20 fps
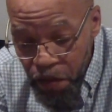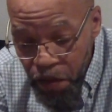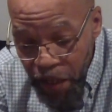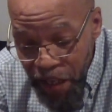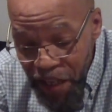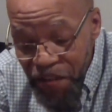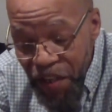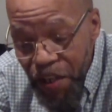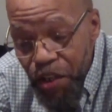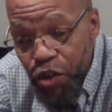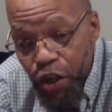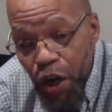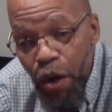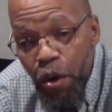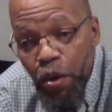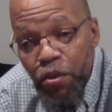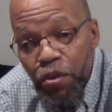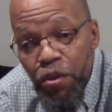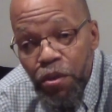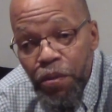He's in
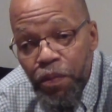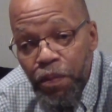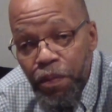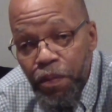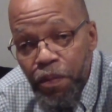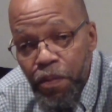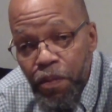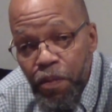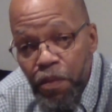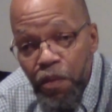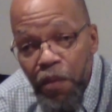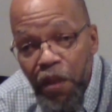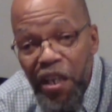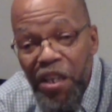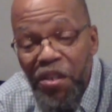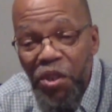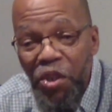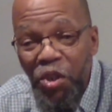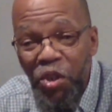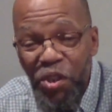church.
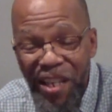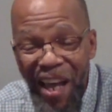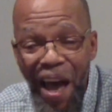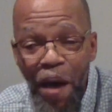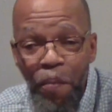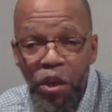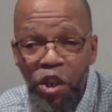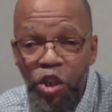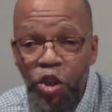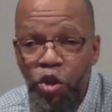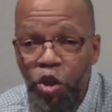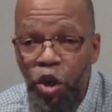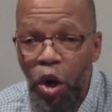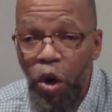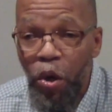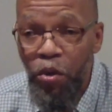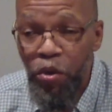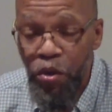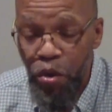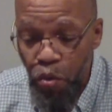He's established
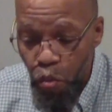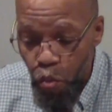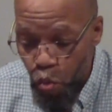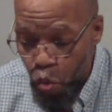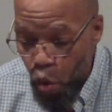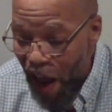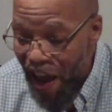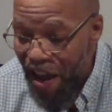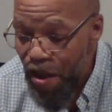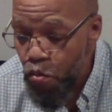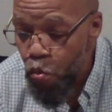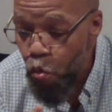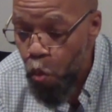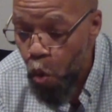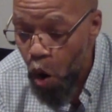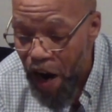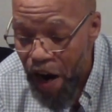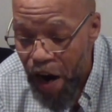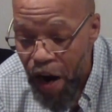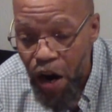church right
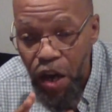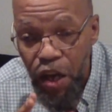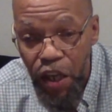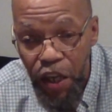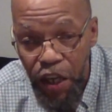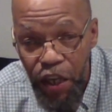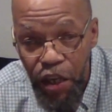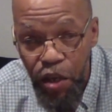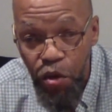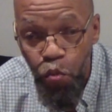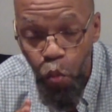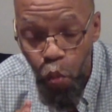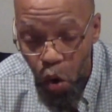where he